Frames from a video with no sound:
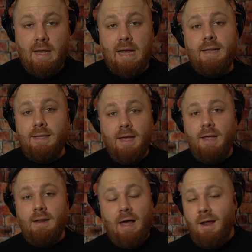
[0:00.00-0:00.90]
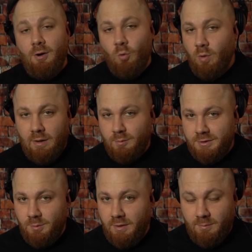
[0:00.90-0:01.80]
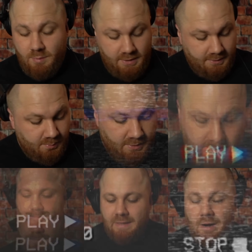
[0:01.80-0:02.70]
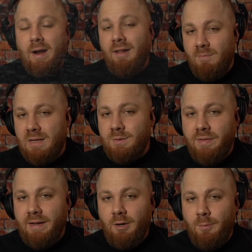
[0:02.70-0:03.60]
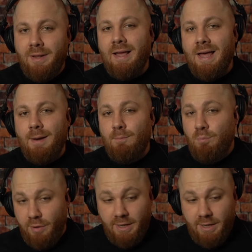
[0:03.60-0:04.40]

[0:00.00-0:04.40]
At the end, I don't know what I was doing on the bass, but all right, I've messed with it a little bit and I got it pretty